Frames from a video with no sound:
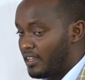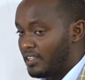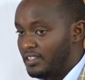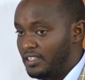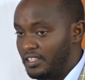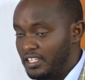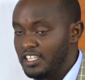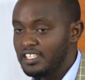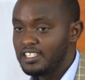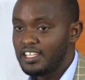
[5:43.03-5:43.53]

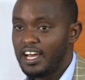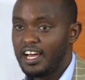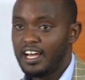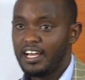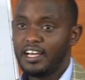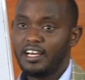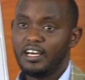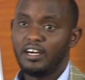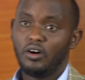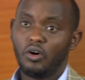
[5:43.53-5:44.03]
These
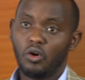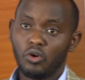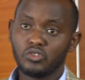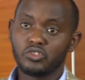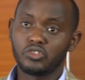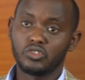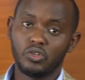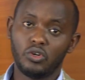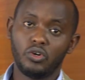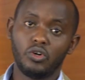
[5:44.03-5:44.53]
are
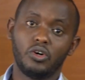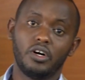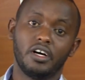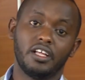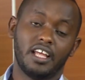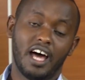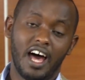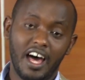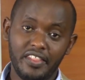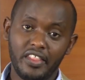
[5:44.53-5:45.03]
also
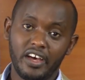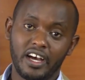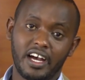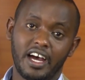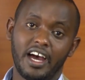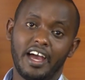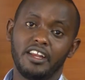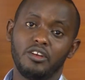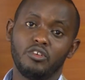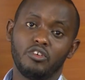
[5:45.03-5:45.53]
other
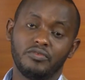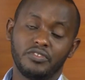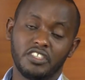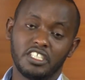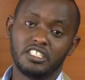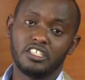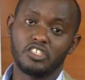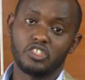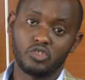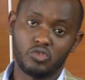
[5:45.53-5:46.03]
kind of
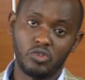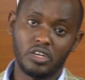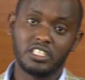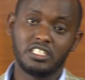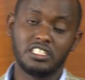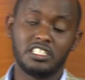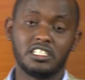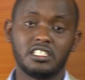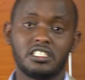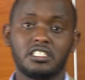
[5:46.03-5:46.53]
data
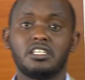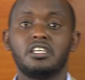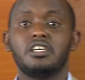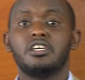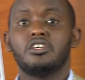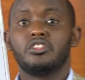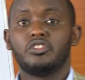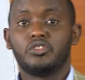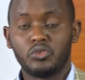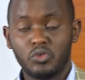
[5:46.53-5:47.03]
structures
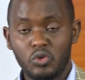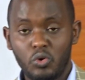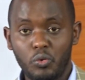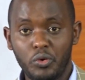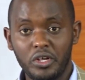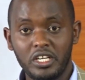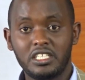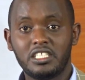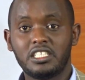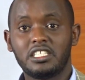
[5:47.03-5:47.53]
through
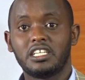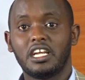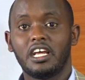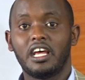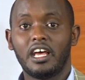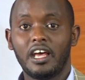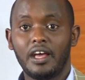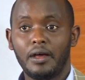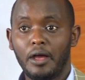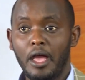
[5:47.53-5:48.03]
which
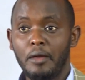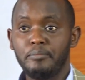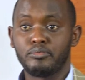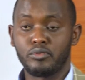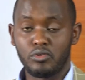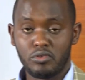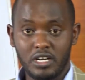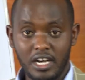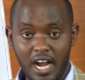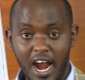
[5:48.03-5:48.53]
a
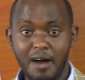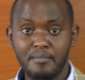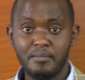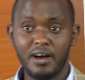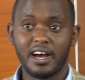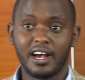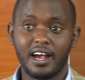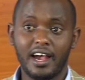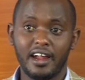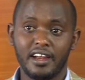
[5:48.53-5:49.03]

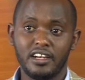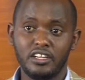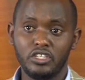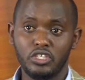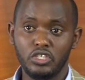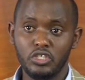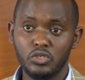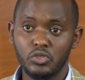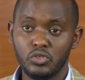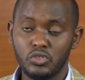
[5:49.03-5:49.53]
programmer can
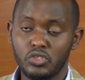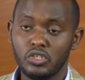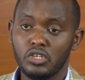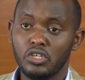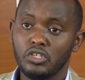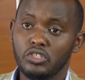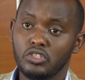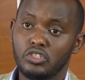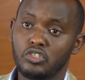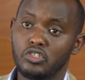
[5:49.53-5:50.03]
use
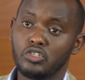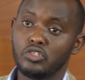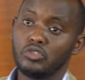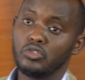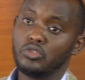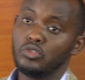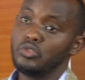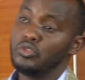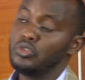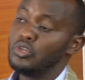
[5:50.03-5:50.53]

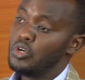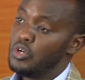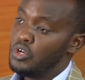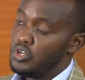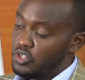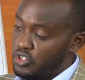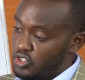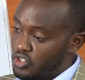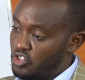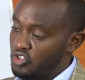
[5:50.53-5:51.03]
to
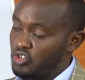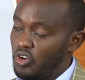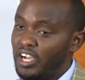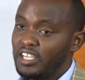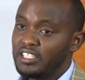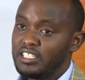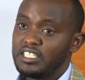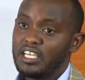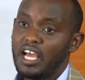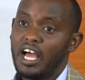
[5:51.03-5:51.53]

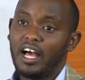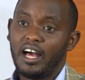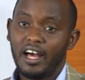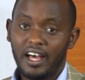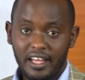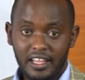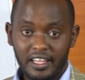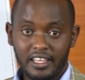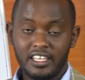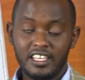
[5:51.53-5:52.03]
structure
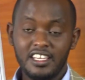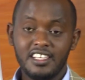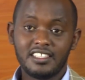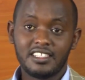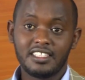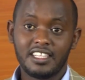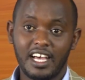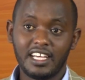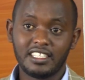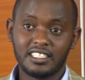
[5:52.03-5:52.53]
his
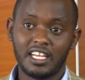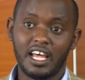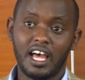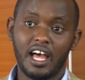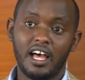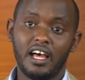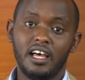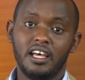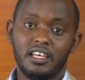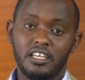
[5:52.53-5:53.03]
data